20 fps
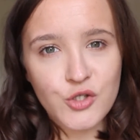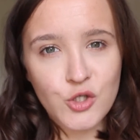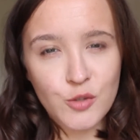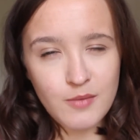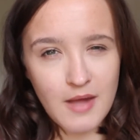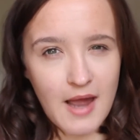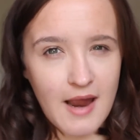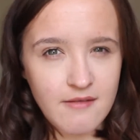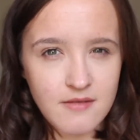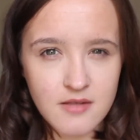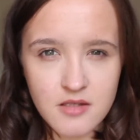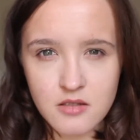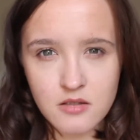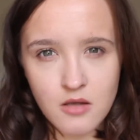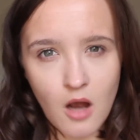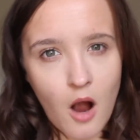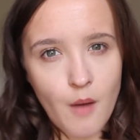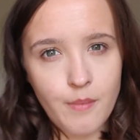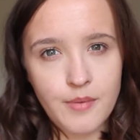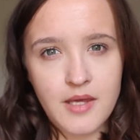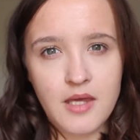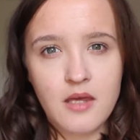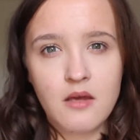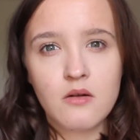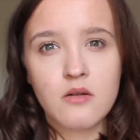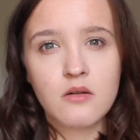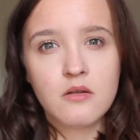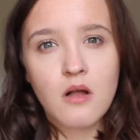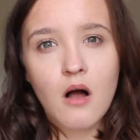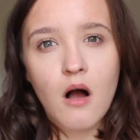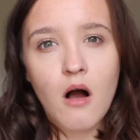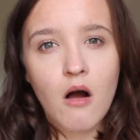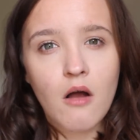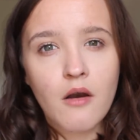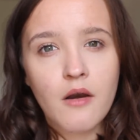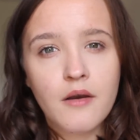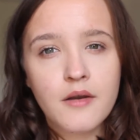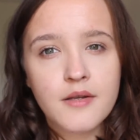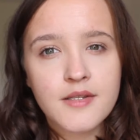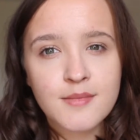up there as the top heel
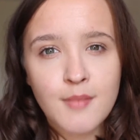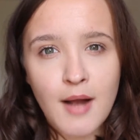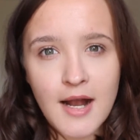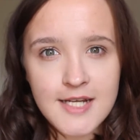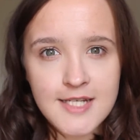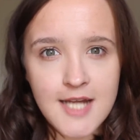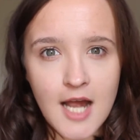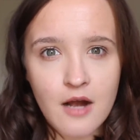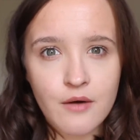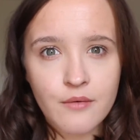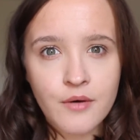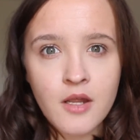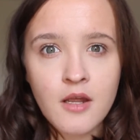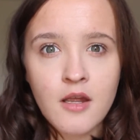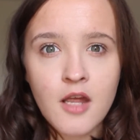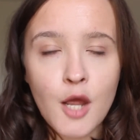on SmackDown,